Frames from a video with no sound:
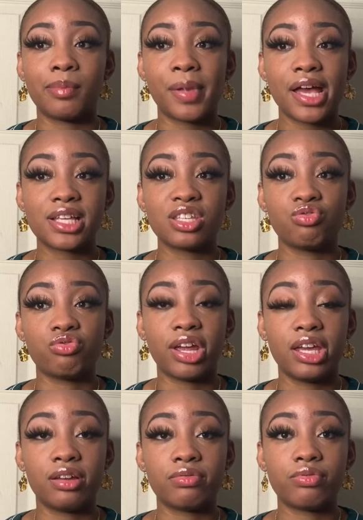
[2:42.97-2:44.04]
passing
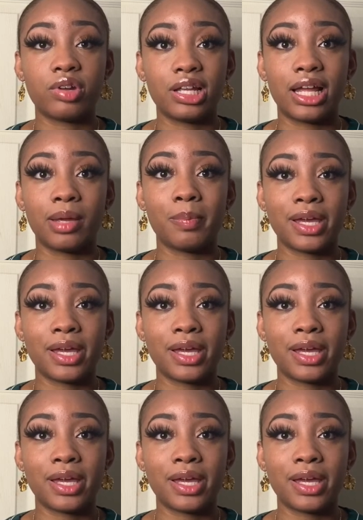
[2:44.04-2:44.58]
right in front of like